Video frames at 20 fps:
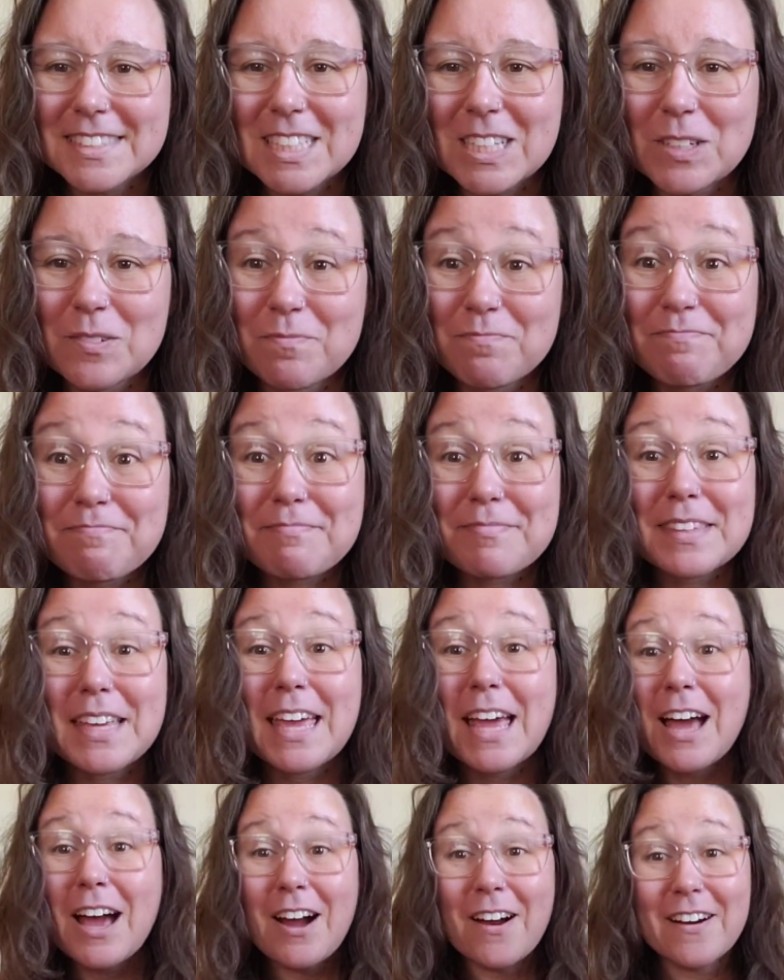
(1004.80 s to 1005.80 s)
so, all
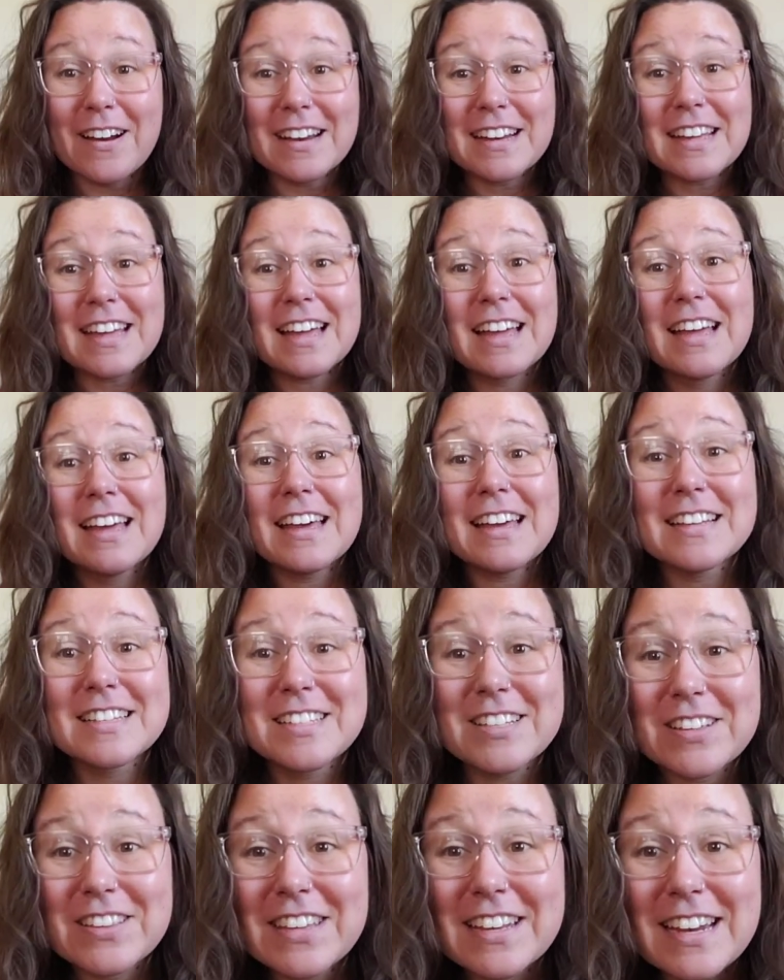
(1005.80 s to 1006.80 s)
right,
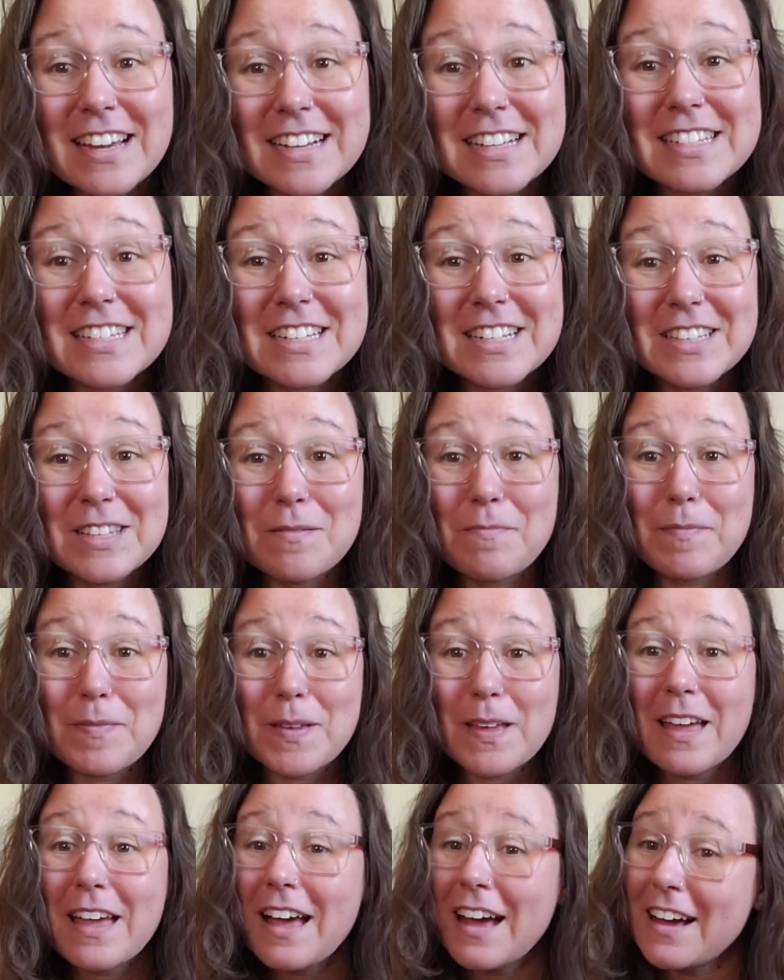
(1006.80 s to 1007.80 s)
until the next clip,
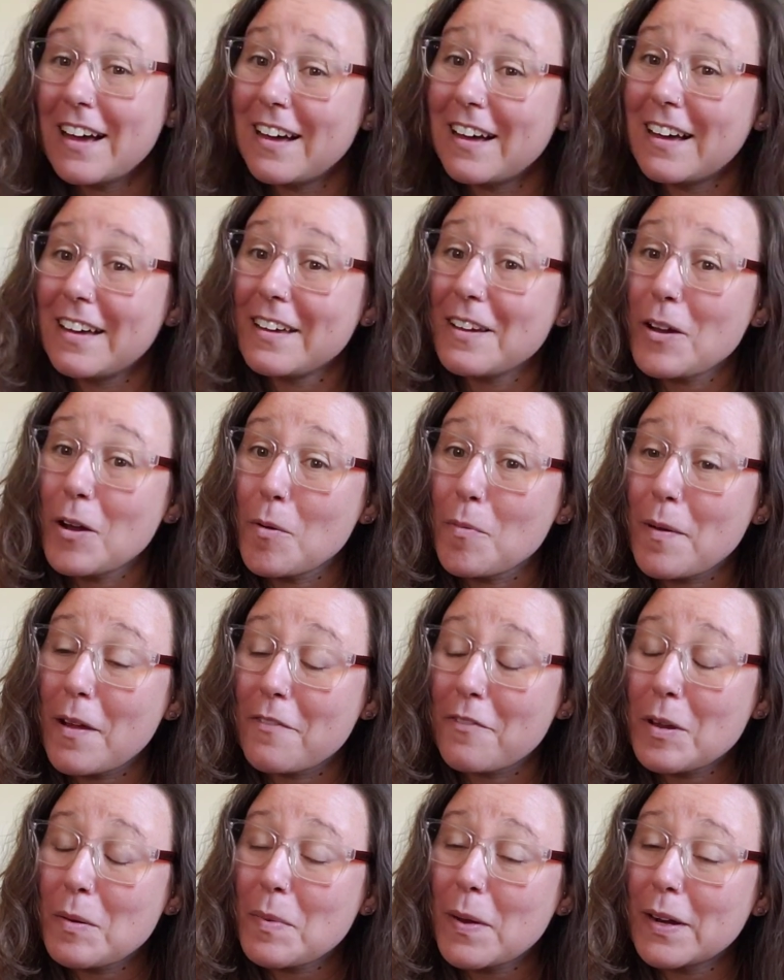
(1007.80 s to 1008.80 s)
I hope
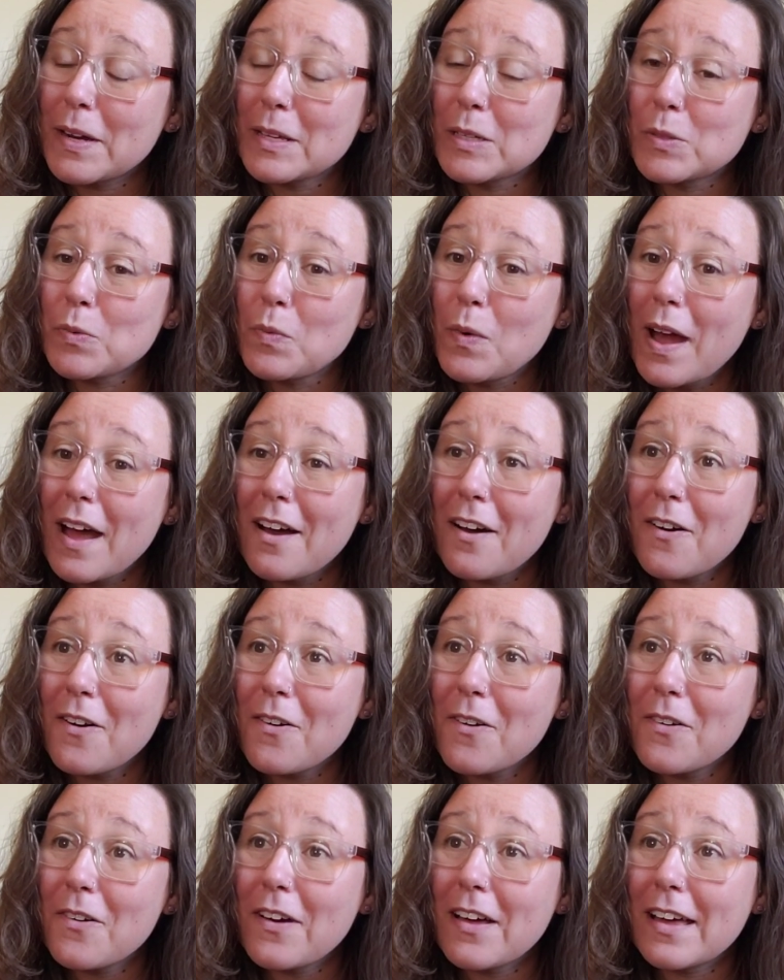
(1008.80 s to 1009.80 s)
everybody's
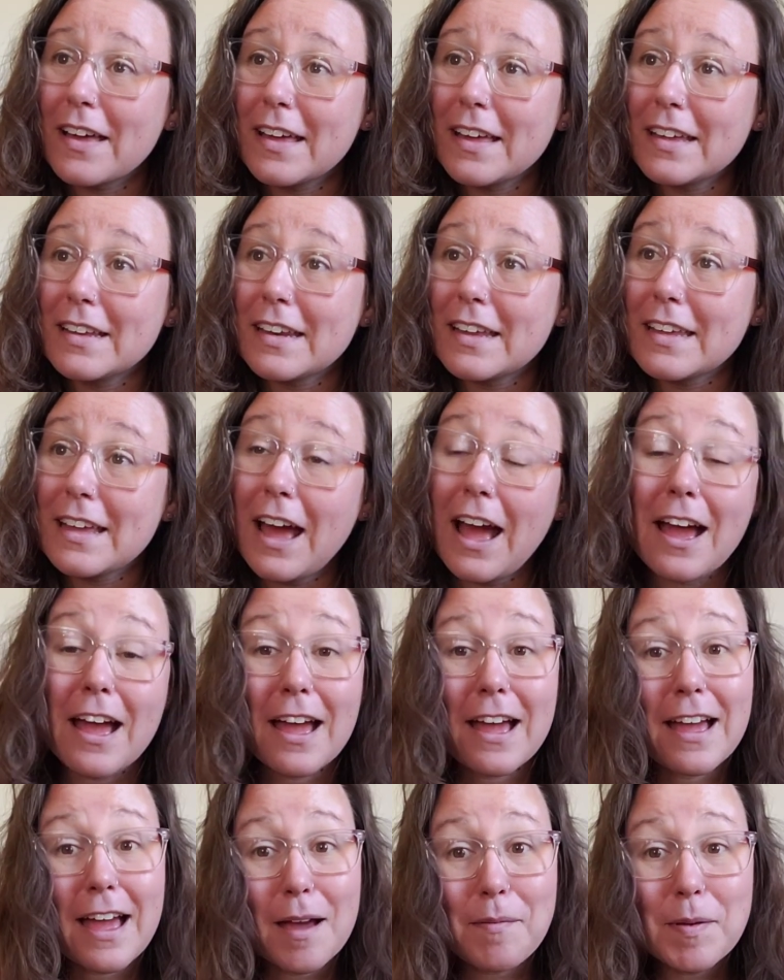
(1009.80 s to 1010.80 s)
well and yeah,
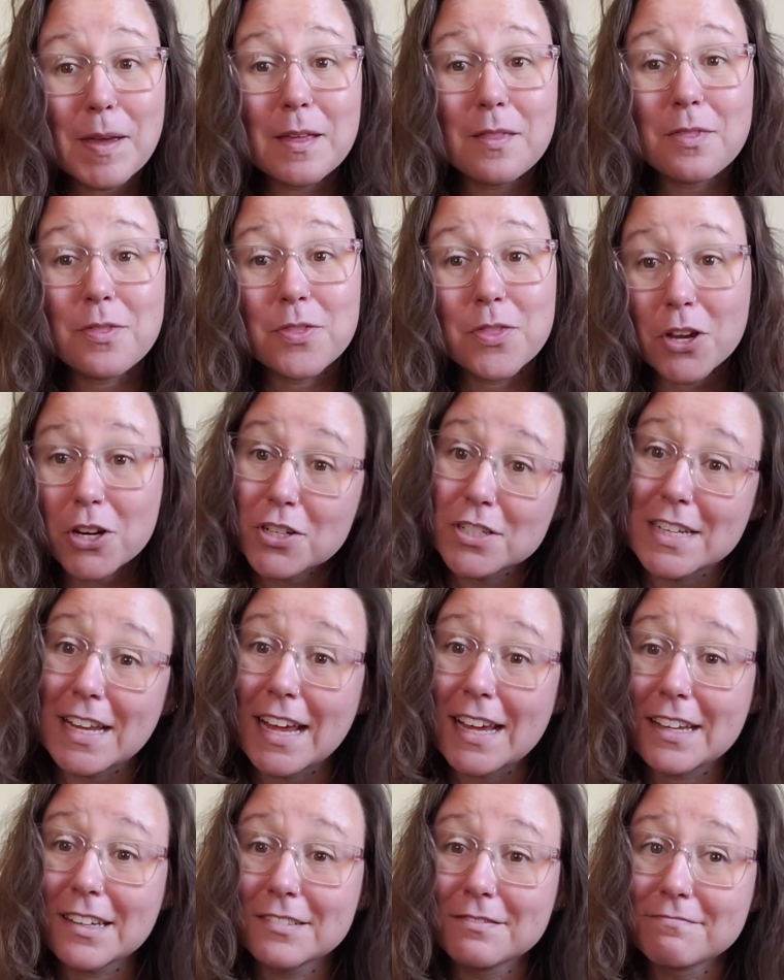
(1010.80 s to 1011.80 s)
happy
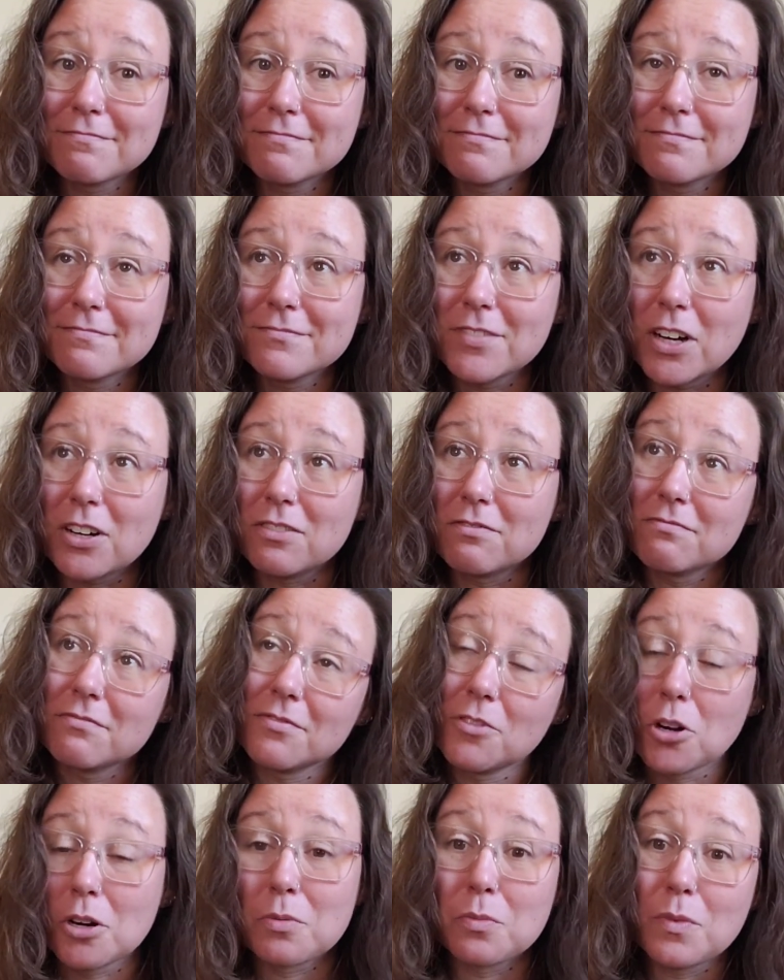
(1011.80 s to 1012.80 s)
Thursday. Well,
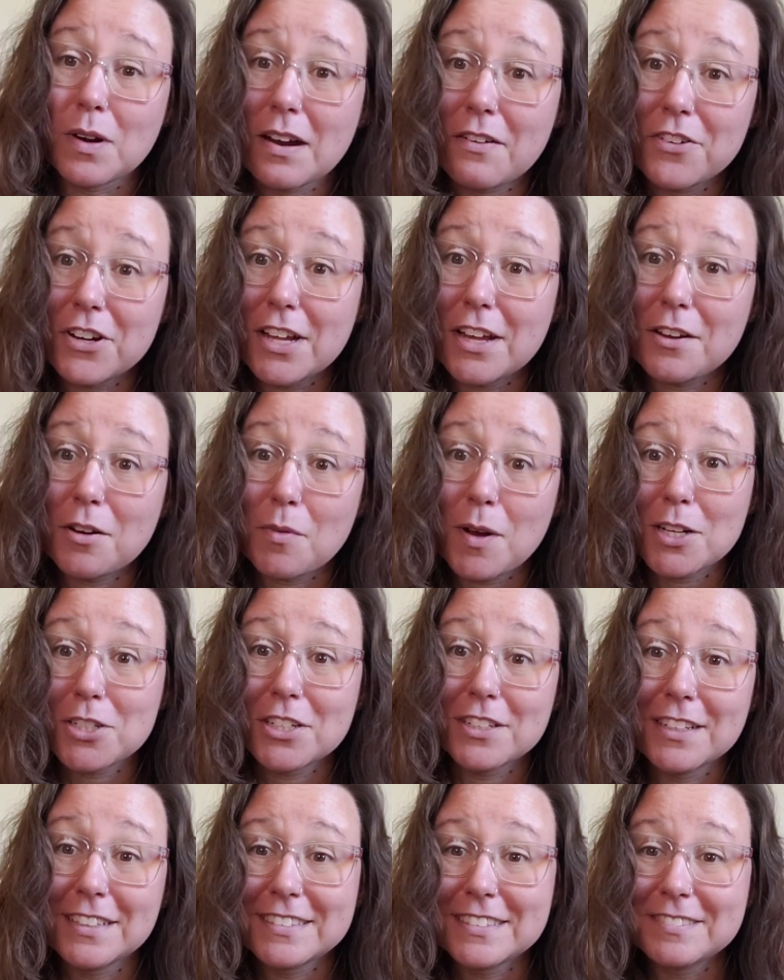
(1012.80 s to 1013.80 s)
or whatever day you're
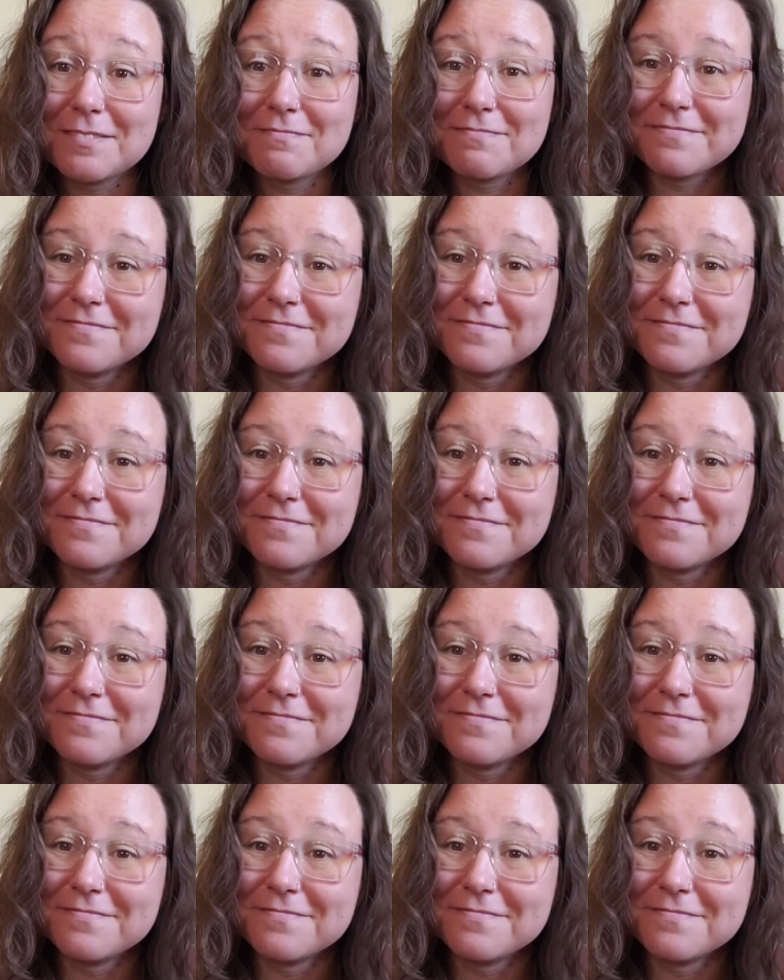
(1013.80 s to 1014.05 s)
watching this.